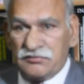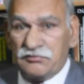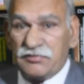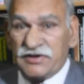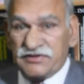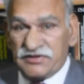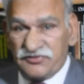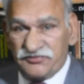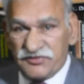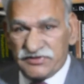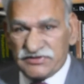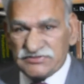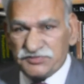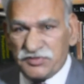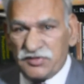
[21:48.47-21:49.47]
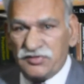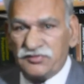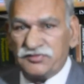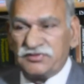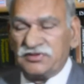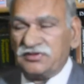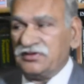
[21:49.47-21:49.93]
But if it is
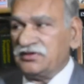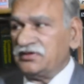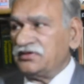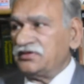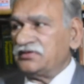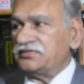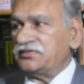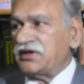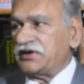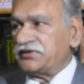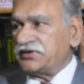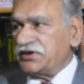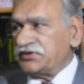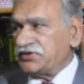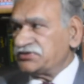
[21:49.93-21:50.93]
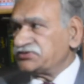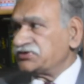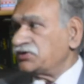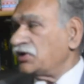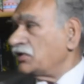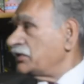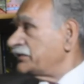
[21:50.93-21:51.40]
proved that it is
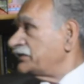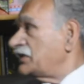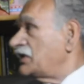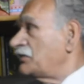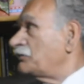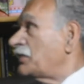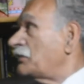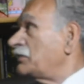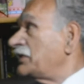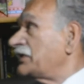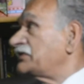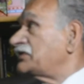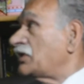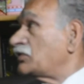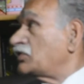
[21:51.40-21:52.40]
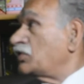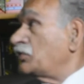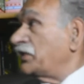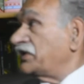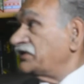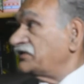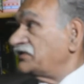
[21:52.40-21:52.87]
not a public
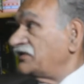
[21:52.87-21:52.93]
document,